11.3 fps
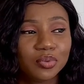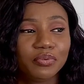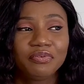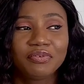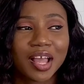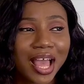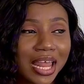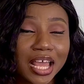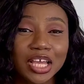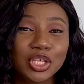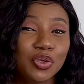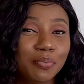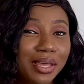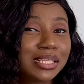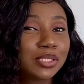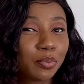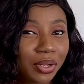We've had
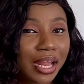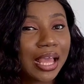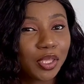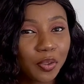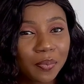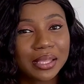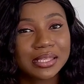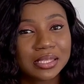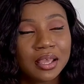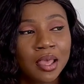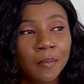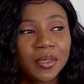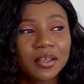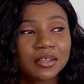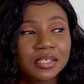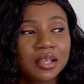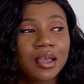arguments upon arguments
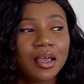because